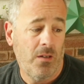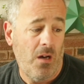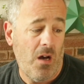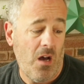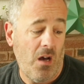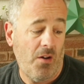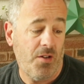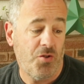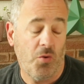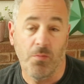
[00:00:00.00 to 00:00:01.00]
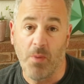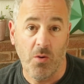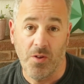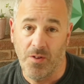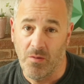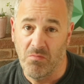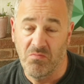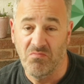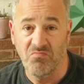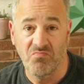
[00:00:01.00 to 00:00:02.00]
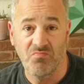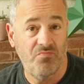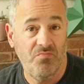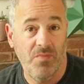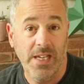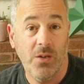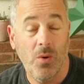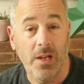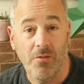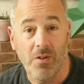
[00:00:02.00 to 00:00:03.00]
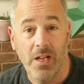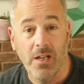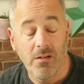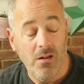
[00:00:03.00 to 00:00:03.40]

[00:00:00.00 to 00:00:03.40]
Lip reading: I enjoy both of them equally, really.